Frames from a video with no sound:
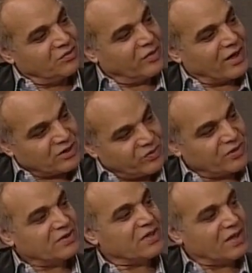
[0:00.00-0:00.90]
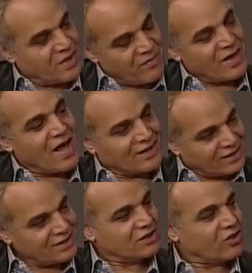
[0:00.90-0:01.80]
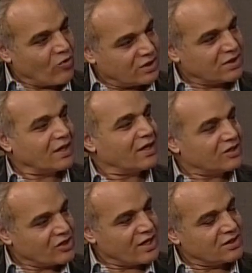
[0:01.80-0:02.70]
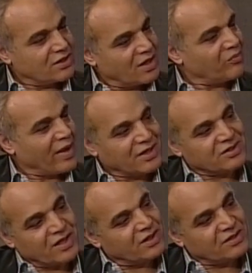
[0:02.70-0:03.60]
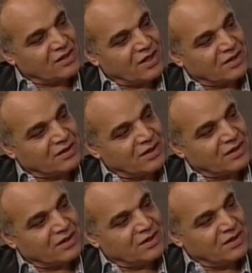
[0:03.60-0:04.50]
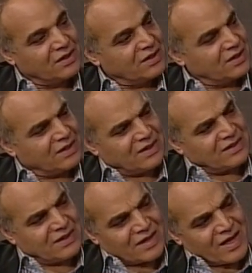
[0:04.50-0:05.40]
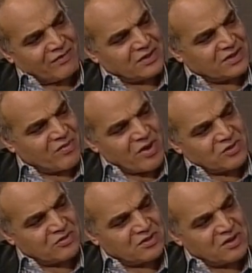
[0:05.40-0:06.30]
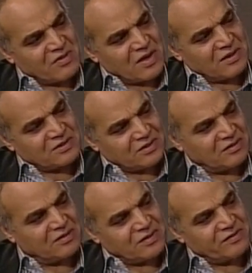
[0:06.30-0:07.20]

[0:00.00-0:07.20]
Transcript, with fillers: prosperous, and I mean at least the questioning and change. And then Pakistan is not, and uh, and they have the same history, the same culture. Mm-hmm. The